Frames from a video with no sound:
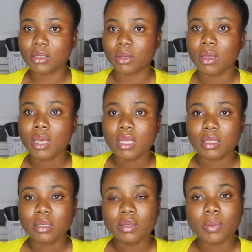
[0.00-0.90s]
So
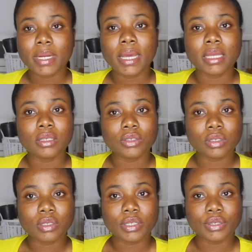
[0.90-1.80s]
this is what I
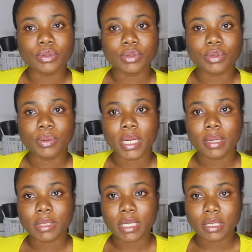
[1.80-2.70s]
usually use when
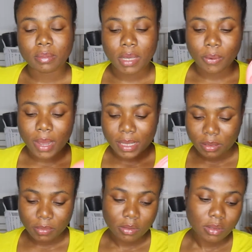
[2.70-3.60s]
I'm testing my
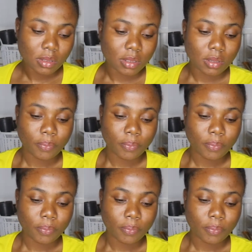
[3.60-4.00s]
wax melts.